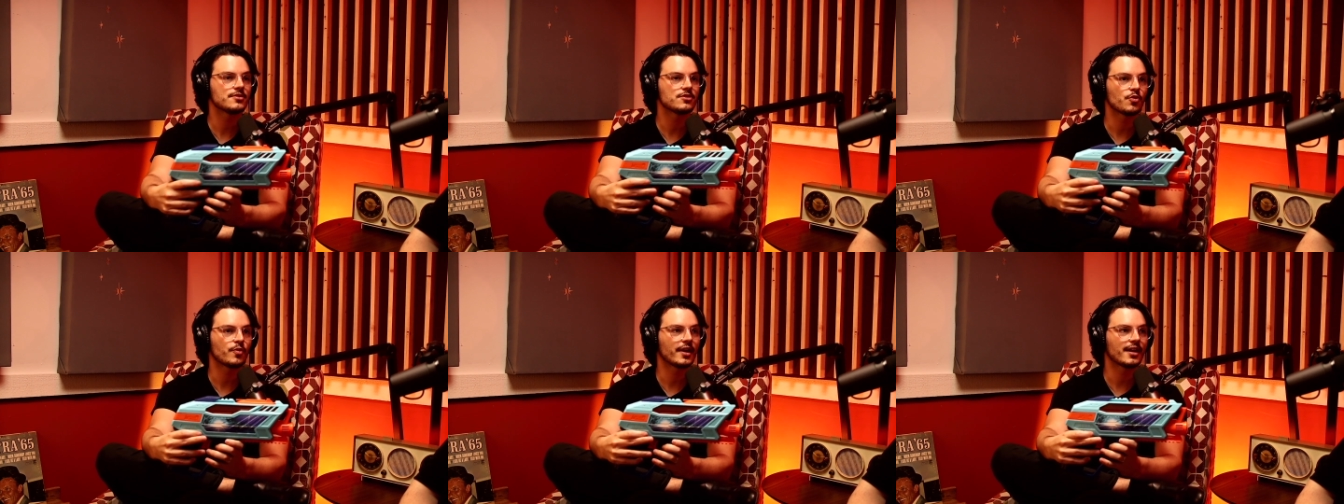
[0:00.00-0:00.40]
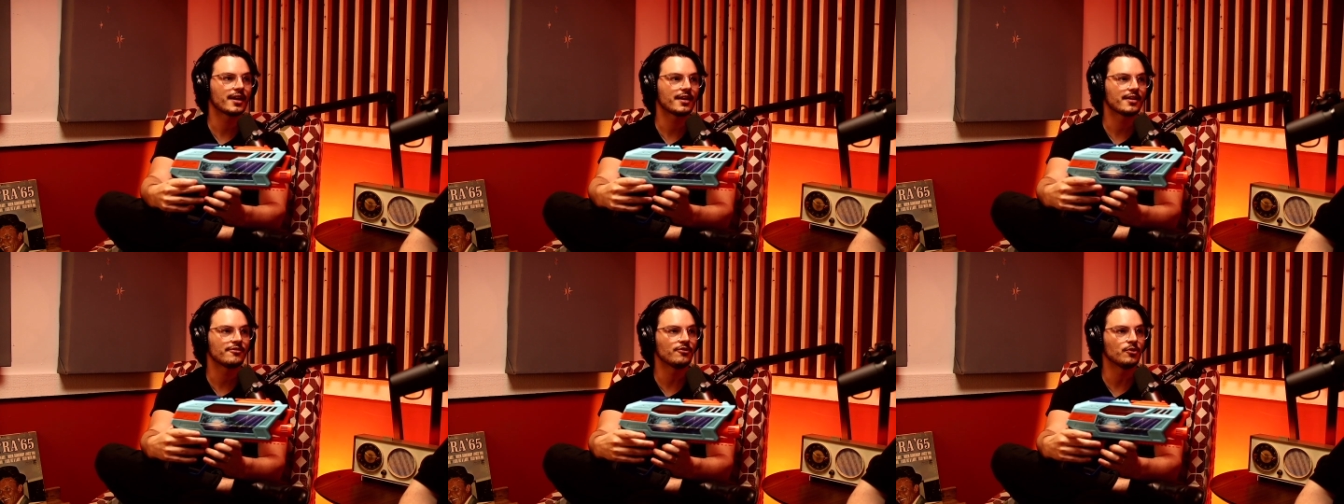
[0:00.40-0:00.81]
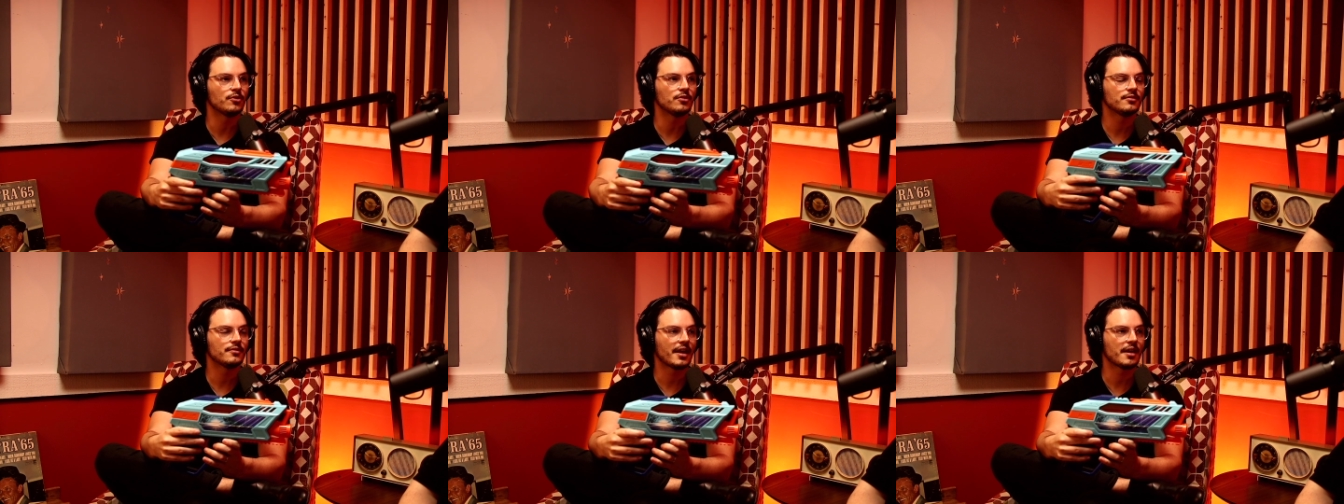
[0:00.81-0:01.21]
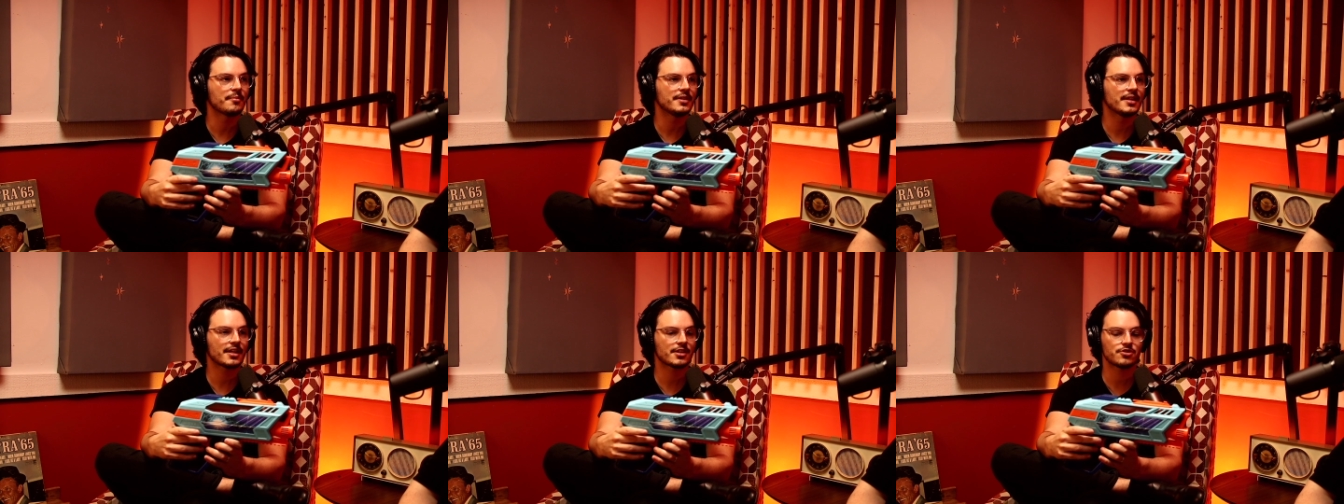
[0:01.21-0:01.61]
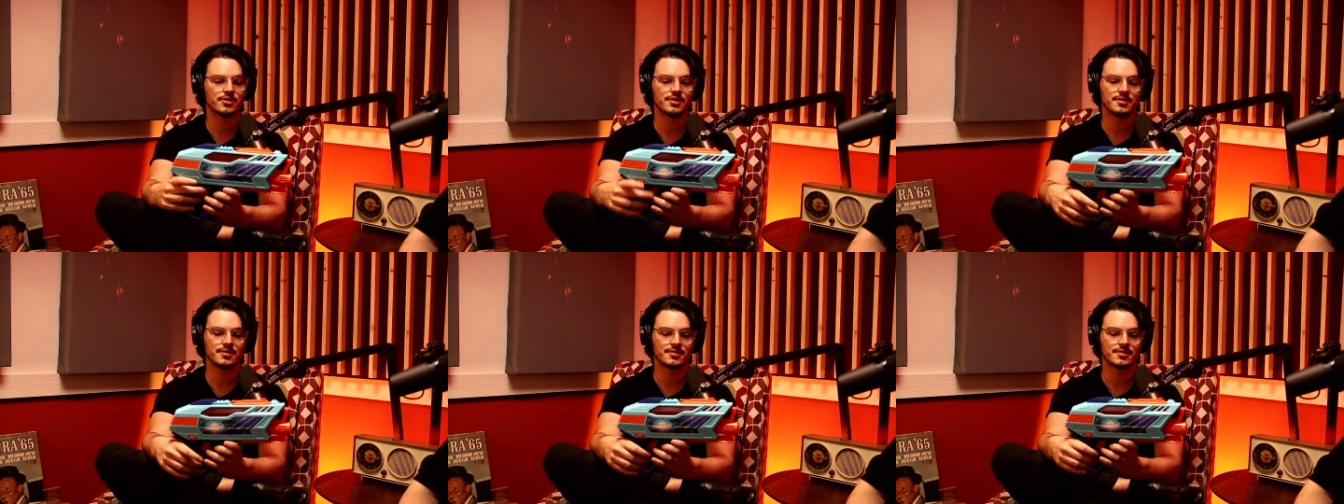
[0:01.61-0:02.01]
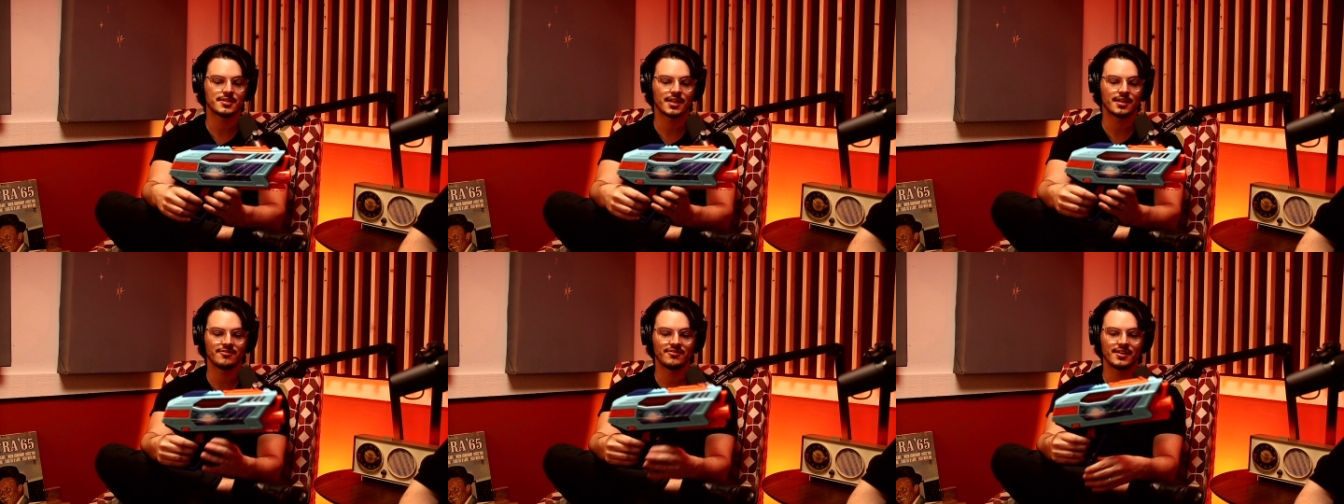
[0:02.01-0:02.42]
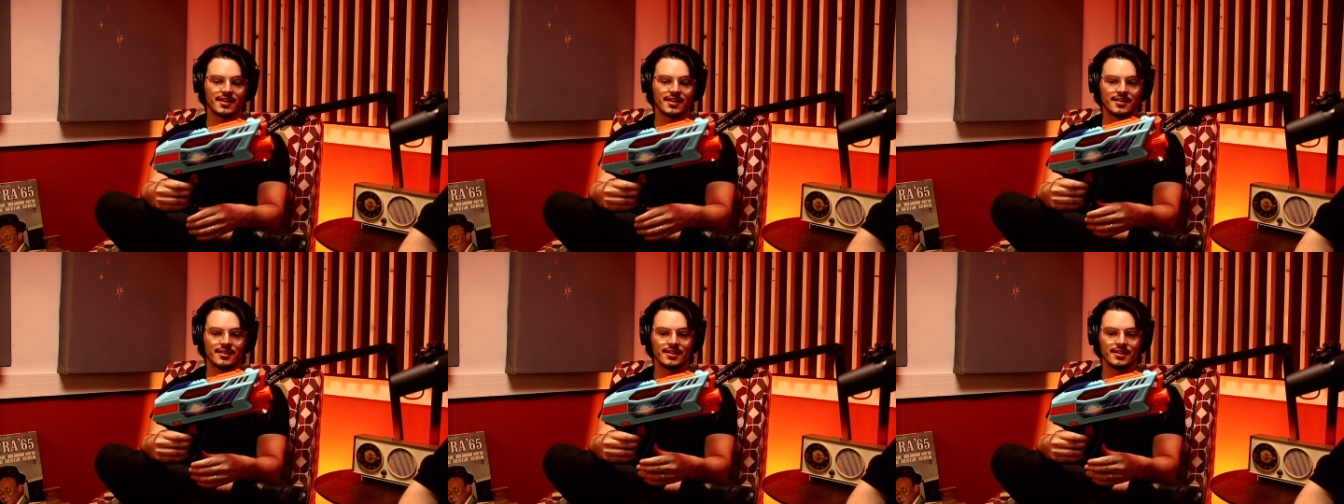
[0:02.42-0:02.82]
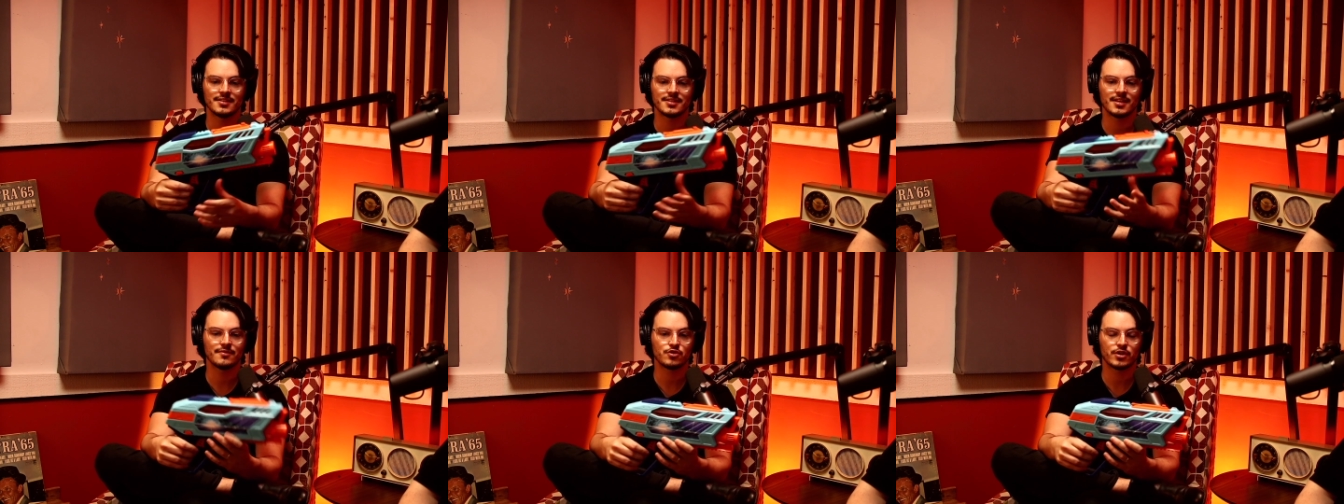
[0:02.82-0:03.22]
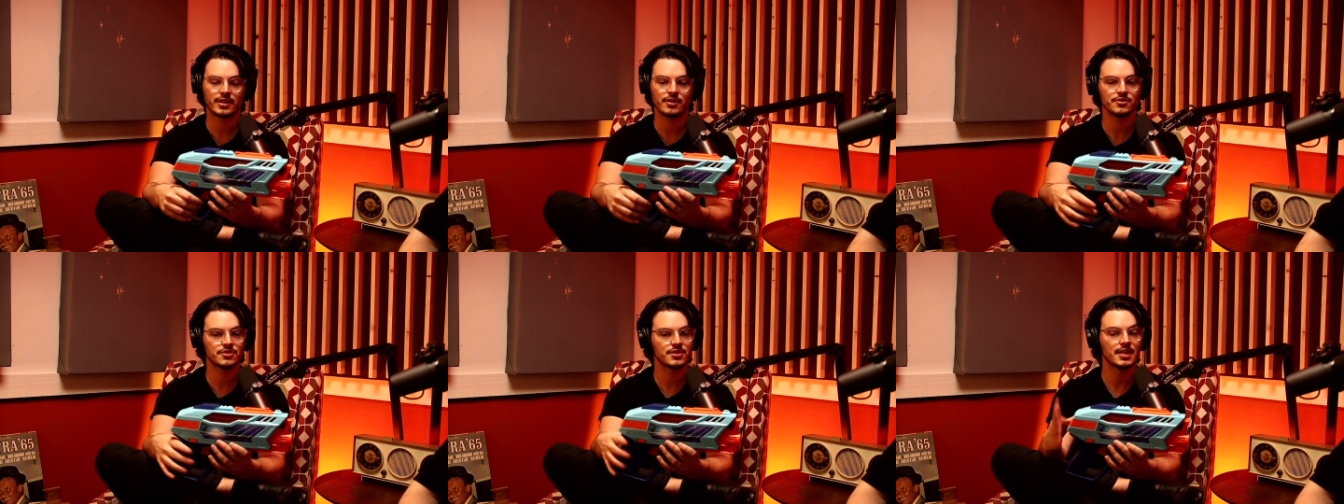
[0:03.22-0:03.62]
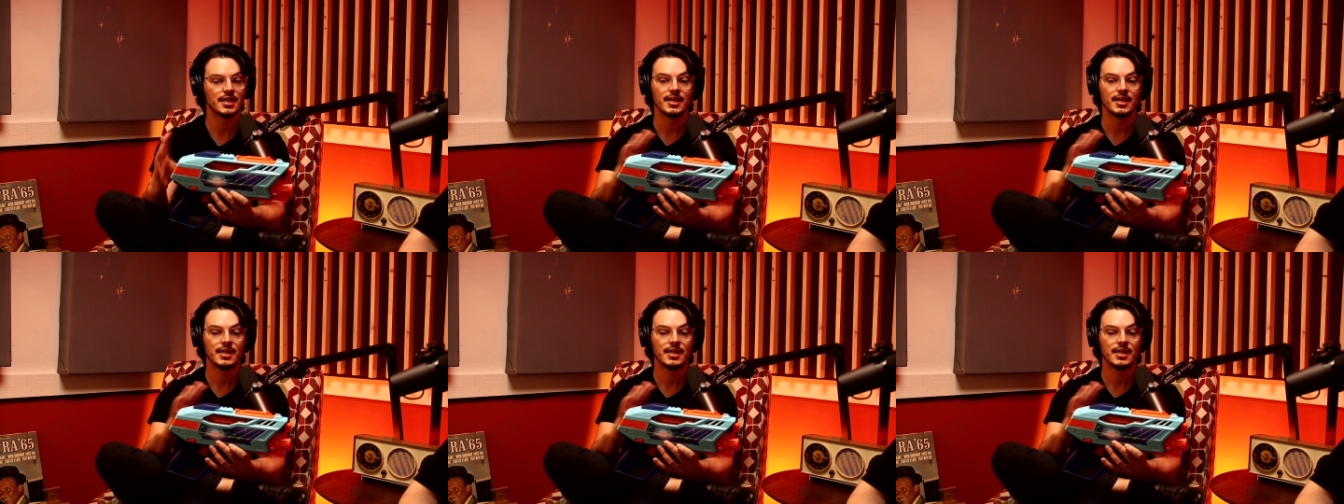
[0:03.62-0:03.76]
So we got a full ambidextrous set of triggers,